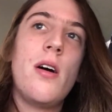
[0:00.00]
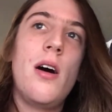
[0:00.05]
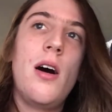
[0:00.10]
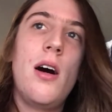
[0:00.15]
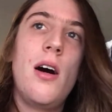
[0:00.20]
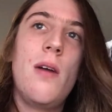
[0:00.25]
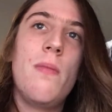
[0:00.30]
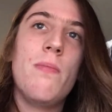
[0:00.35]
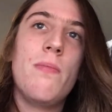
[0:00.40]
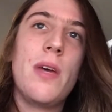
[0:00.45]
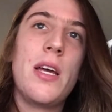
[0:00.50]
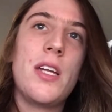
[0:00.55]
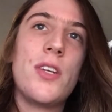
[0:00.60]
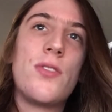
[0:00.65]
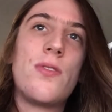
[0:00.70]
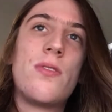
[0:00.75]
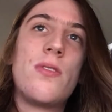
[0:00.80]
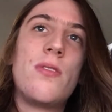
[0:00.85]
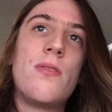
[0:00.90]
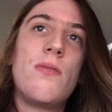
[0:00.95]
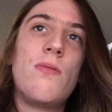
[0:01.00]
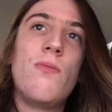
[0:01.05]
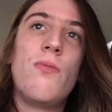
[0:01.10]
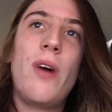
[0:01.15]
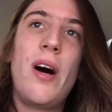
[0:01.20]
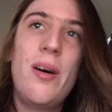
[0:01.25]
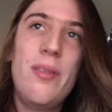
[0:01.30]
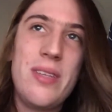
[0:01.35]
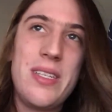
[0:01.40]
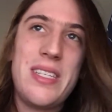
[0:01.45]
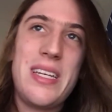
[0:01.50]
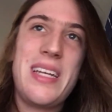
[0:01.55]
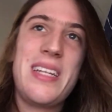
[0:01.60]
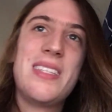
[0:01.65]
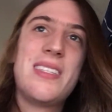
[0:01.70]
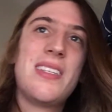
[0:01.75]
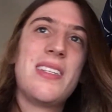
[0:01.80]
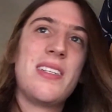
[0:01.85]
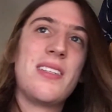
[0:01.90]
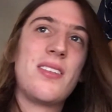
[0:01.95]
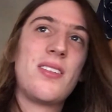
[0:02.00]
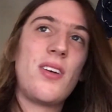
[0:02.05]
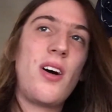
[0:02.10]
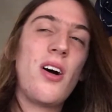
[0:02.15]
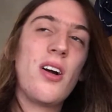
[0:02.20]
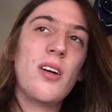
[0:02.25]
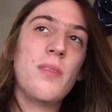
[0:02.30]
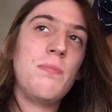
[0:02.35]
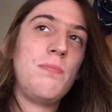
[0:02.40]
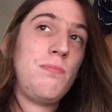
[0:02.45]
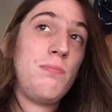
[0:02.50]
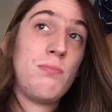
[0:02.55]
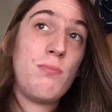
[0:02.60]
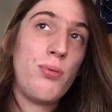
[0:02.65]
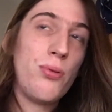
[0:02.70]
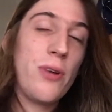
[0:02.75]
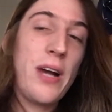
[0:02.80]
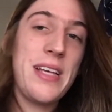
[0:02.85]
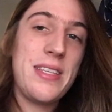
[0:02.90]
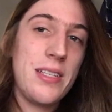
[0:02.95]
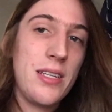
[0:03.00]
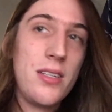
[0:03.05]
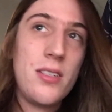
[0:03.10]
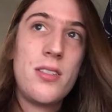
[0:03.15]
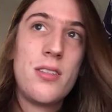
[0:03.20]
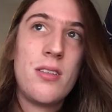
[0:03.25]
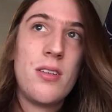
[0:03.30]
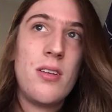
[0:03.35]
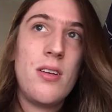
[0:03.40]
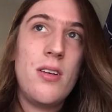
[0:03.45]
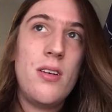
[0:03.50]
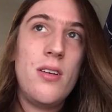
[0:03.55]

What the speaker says: And while these incidents are present,